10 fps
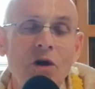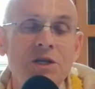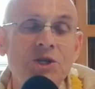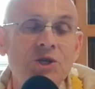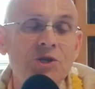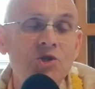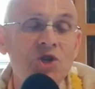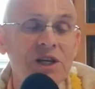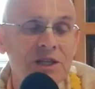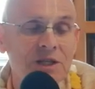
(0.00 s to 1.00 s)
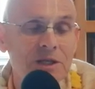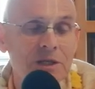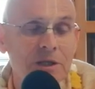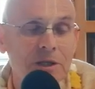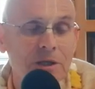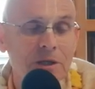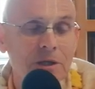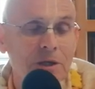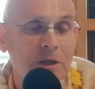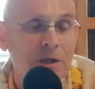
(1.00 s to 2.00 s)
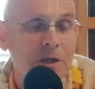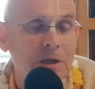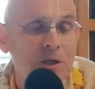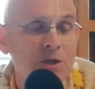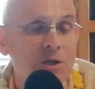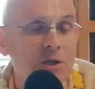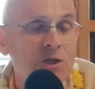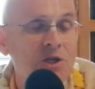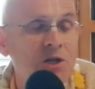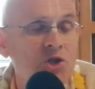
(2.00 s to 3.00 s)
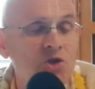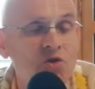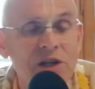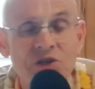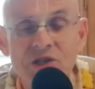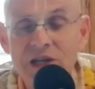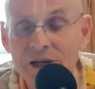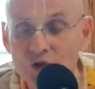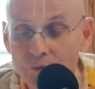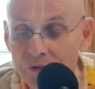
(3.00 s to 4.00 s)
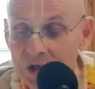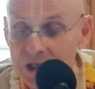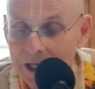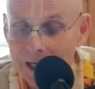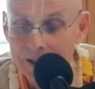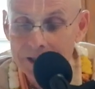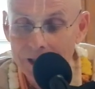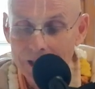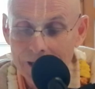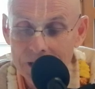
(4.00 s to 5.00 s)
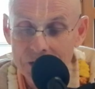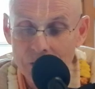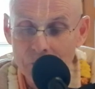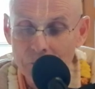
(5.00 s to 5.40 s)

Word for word: was just such a transcendental personality like